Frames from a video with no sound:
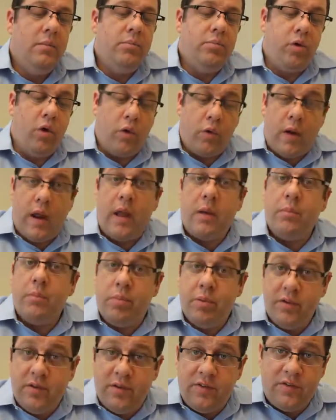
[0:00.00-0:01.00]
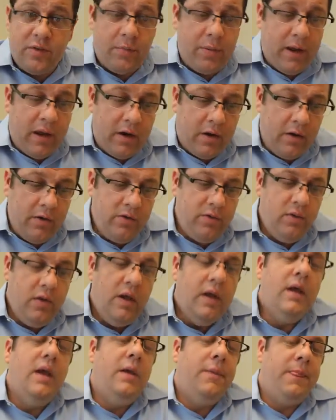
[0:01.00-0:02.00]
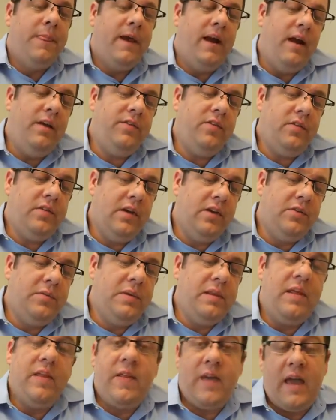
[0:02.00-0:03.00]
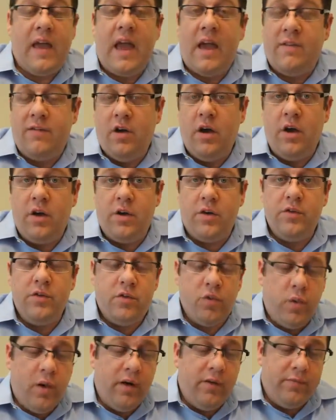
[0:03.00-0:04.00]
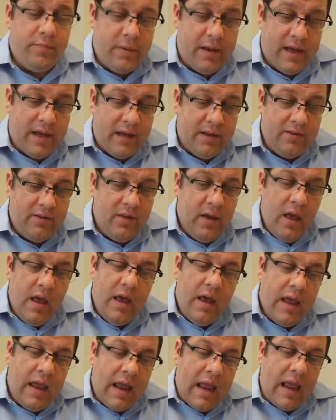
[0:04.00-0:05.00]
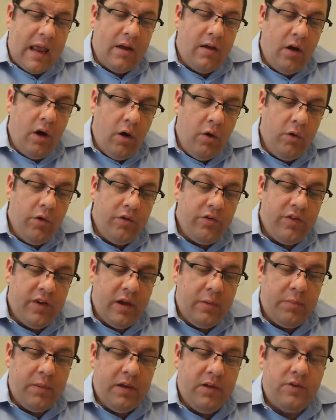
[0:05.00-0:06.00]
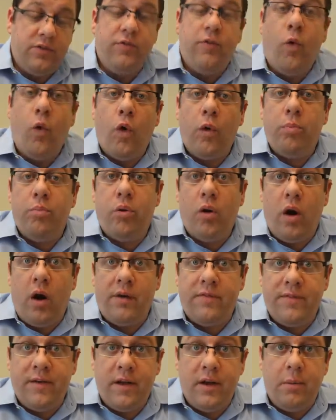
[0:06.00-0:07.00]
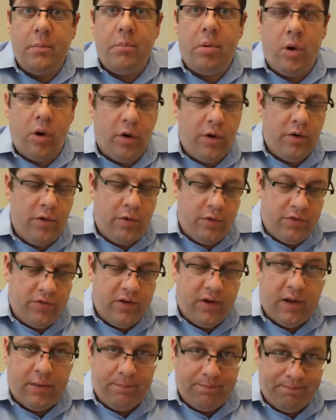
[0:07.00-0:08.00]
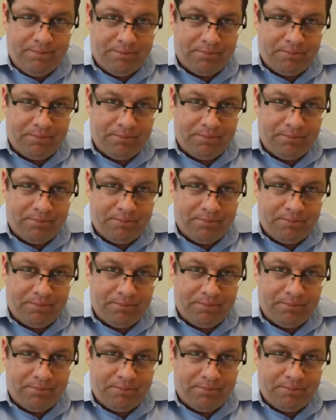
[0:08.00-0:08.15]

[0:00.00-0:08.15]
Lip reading: program participators. That also tells me that they have 112 beds and ownership is for-profit partnership.